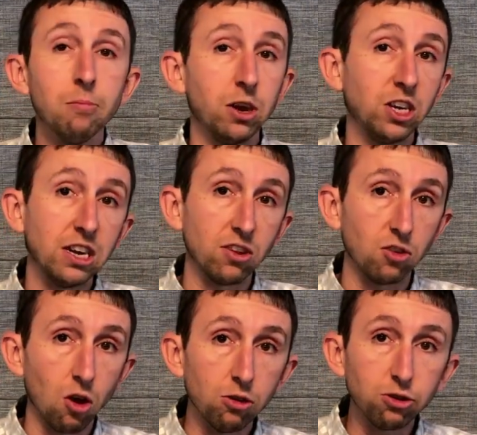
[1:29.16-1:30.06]
But Jesus
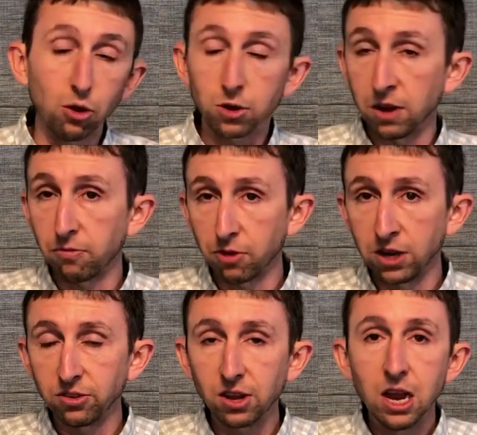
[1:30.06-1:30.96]
also
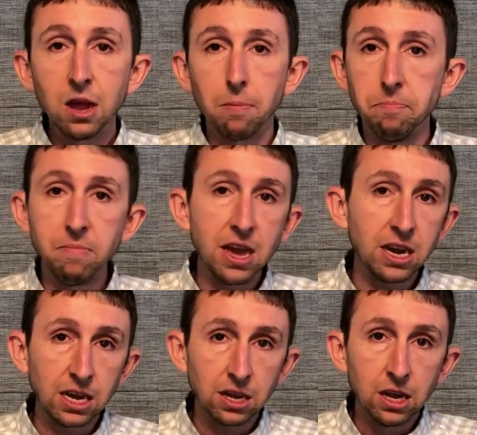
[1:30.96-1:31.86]
confronts
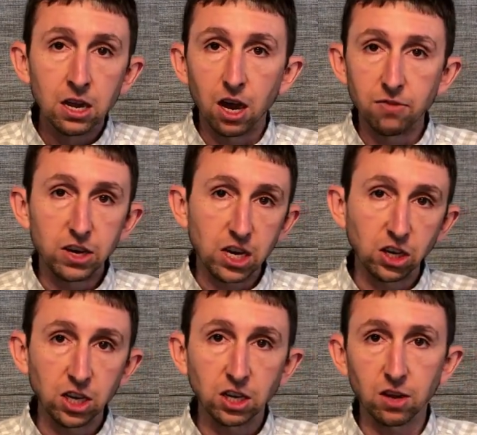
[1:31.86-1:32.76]
many of the
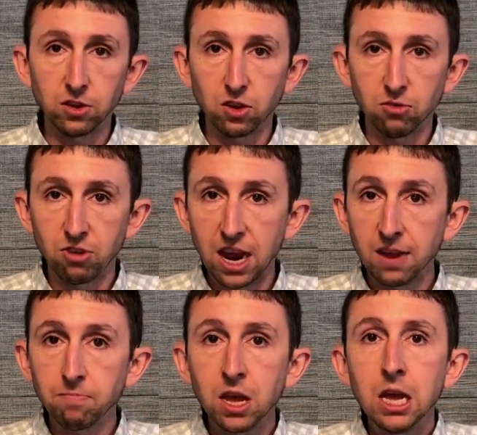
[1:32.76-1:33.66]
teachings of his own
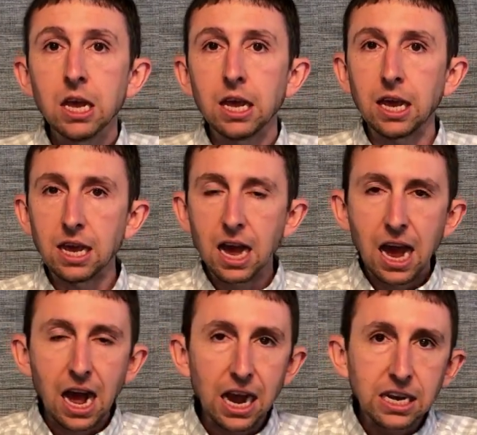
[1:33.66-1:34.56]
day. He
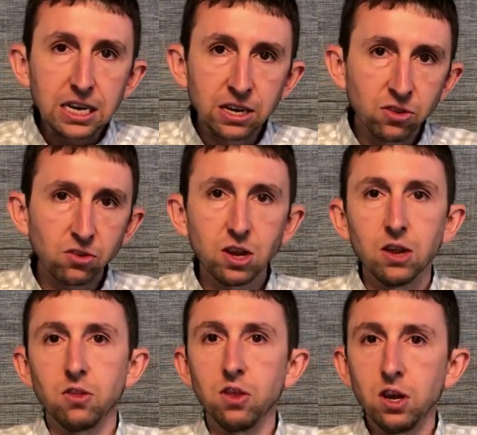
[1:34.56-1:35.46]
heightens
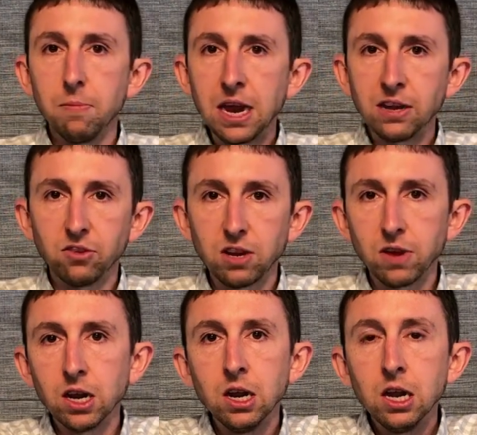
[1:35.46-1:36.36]
the demands
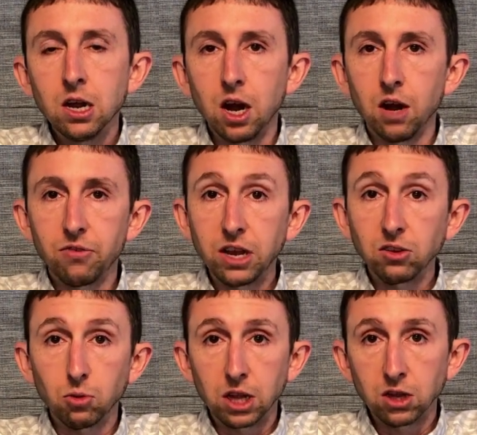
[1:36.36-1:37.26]
even of things
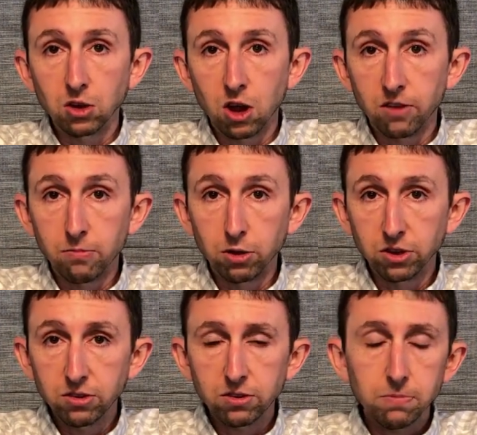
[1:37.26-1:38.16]
within the law of
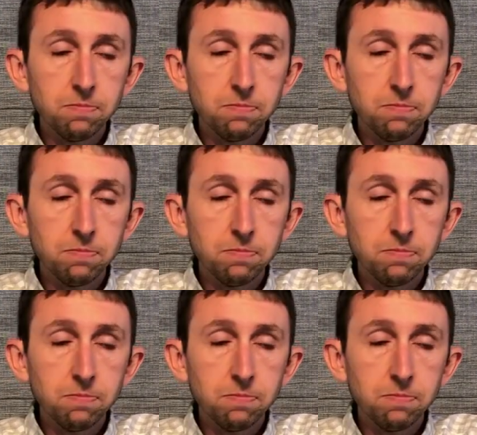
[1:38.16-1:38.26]
Moses.